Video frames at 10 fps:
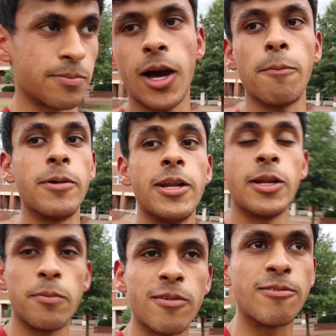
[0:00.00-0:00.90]
I've, I've been
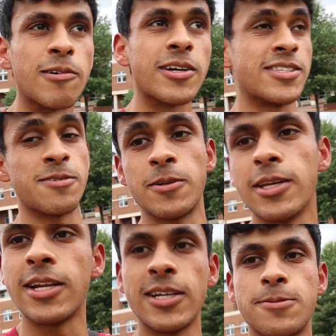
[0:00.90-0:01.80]
in it before. It's a
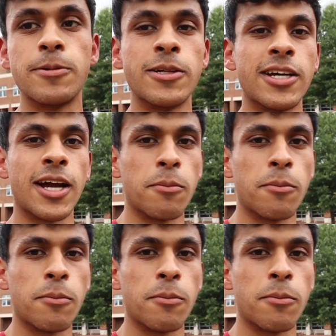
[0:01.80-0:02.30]
really nice building.